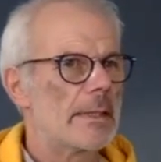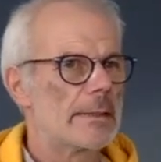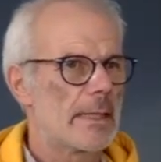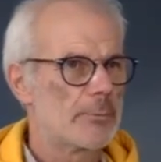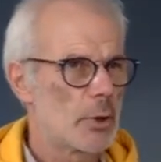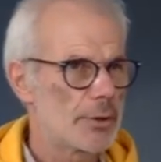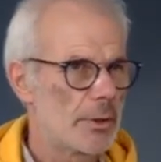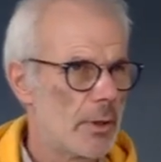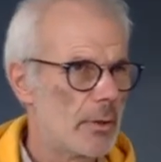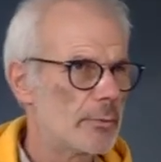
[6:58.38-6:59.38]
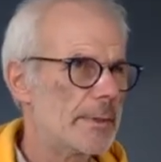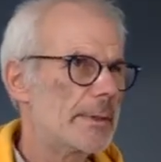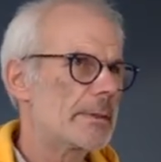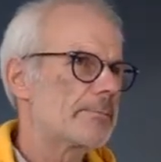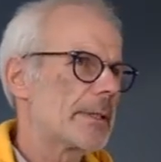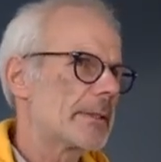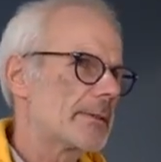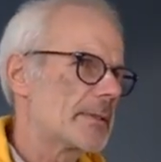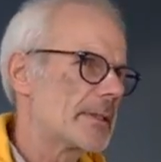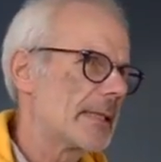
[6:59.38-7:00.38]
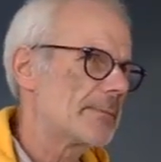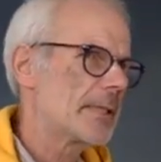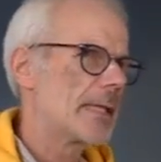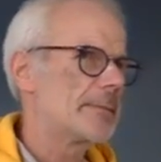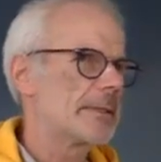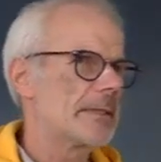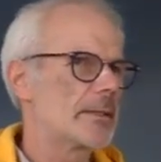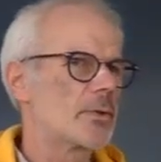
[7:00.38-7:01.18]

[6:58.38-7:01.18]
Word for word: and I'm not alone with it, but at the same time it is